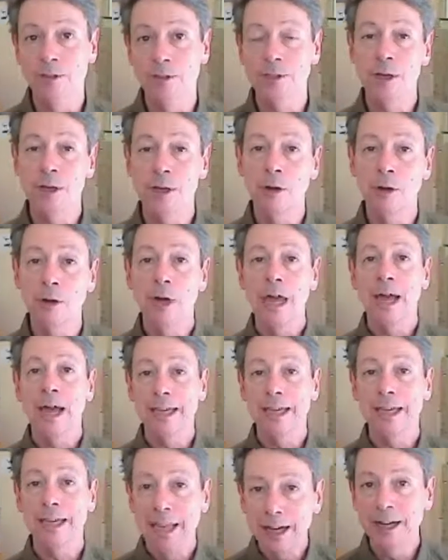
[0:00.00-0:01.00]
So
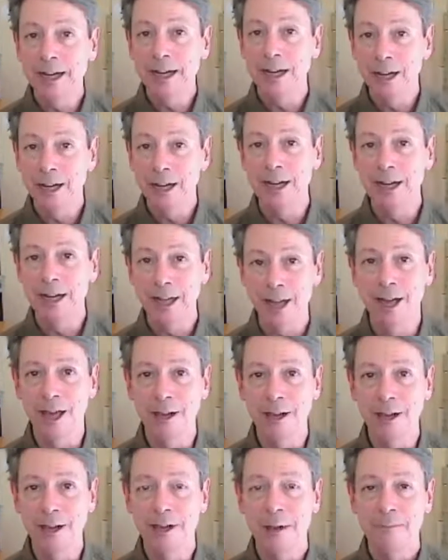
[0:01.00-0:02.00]
again and again and
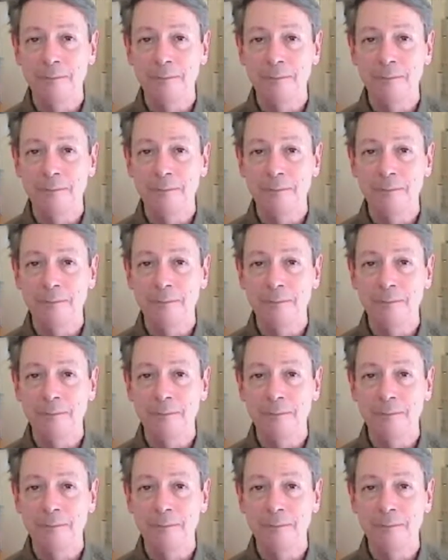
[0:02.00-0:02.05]
again,